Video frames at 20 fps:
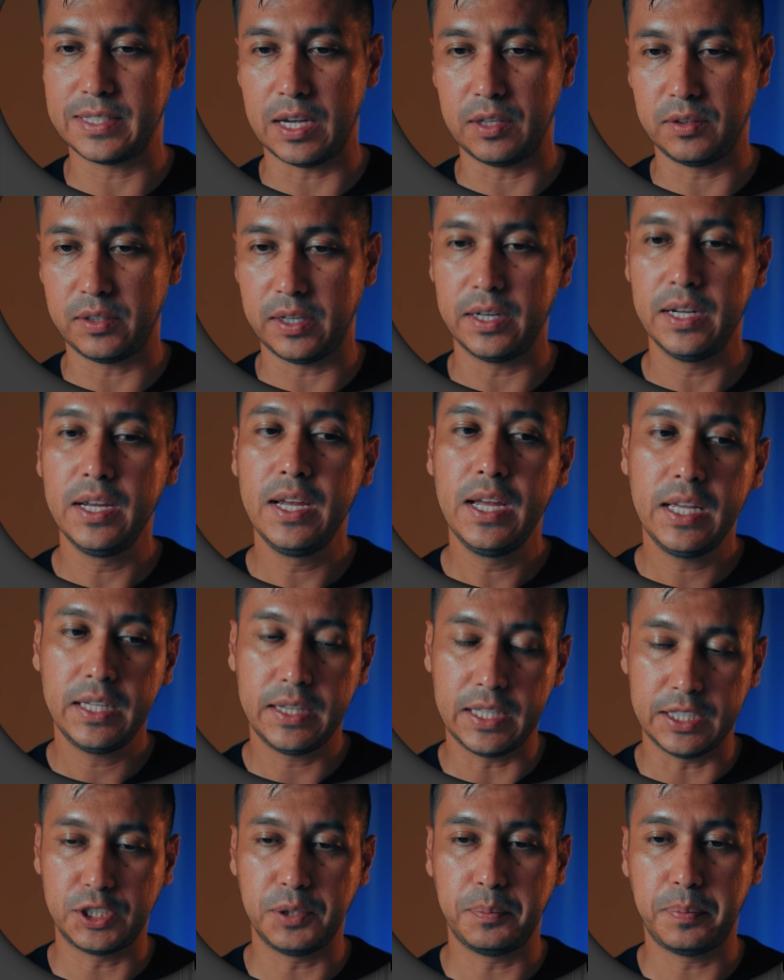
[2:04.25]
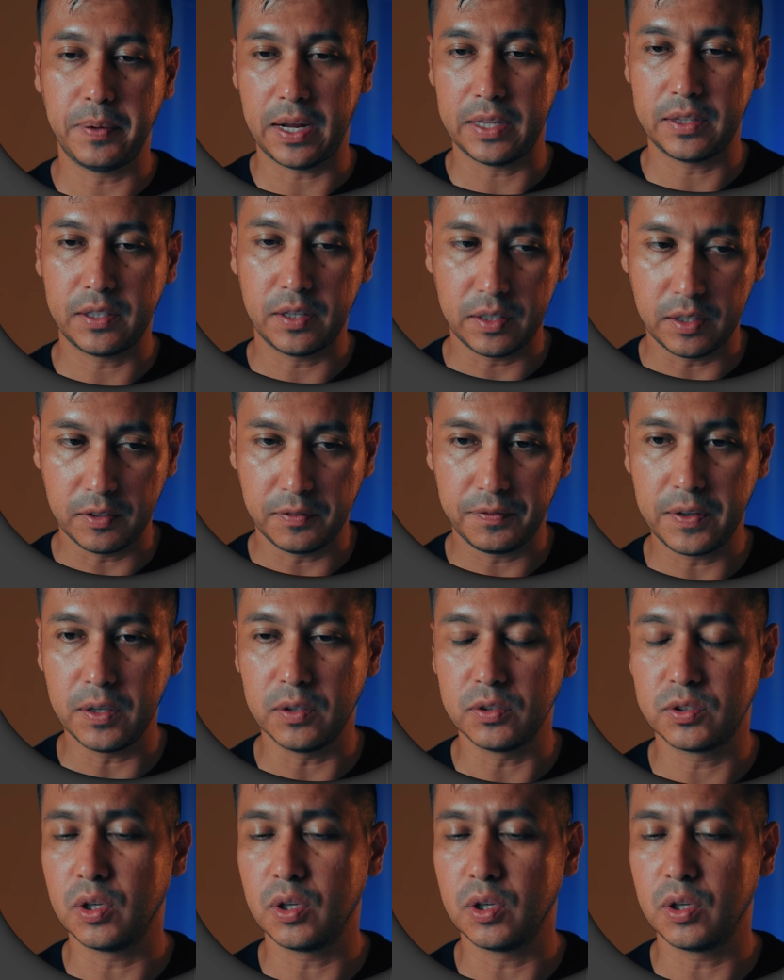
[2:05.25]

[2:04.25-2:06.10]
out there that you put out there in the field.